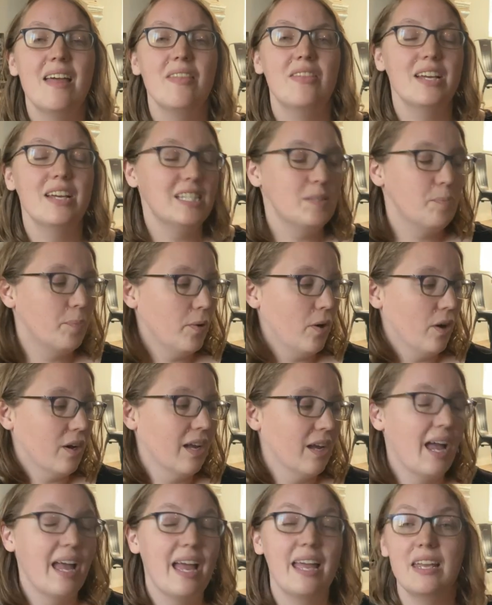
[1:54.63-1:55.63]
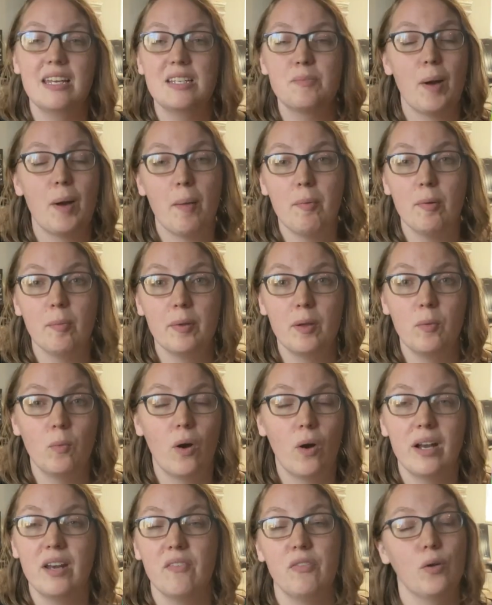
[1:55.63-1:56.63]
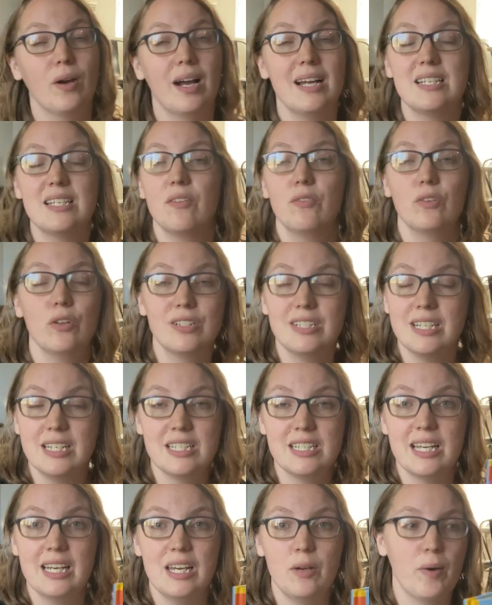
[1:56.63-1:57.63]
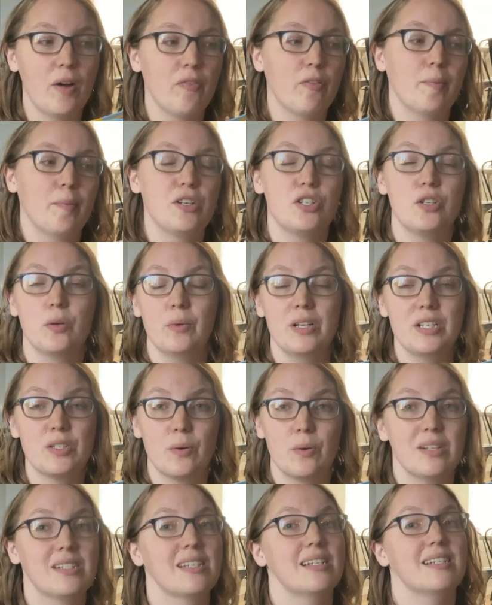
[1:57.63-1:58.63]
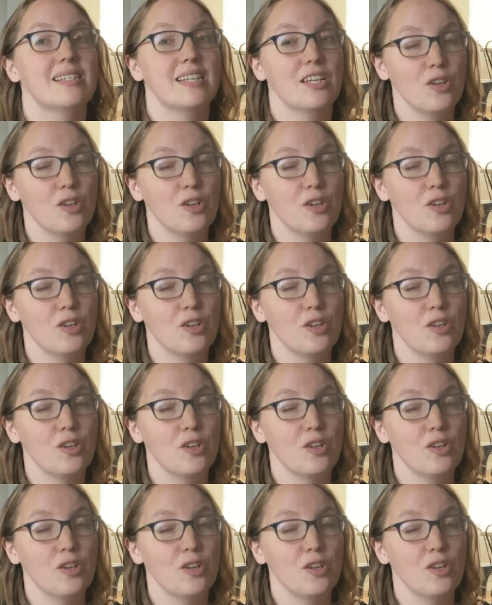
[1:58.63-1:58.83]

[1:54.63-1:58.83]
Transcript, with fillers: This book is probably one, if you guys have looked into any Reformation resources,